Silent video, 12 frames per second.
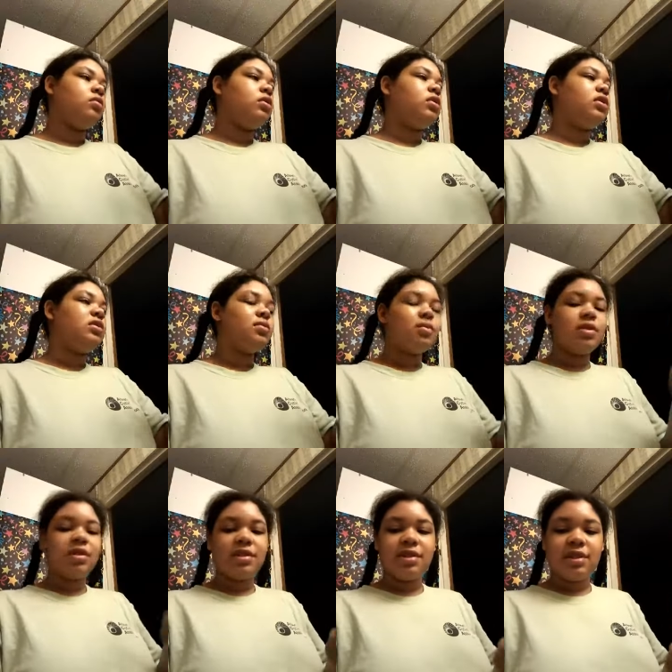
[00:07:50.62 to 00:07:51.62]
It doesn't
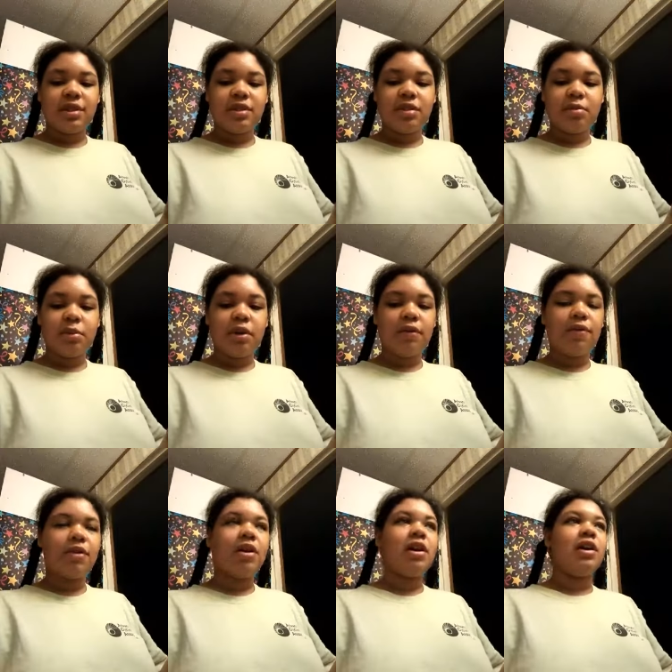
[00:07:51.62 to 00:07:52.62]
want to stick to my
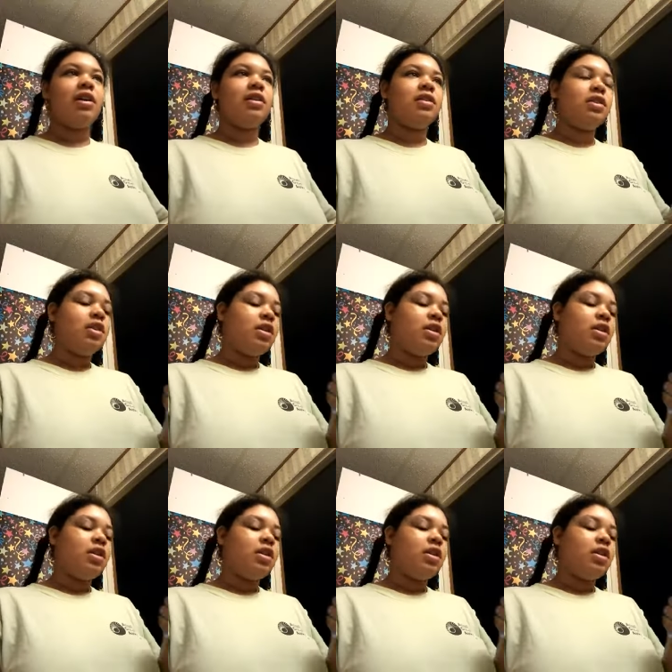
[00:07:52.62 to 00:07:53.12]
forehead.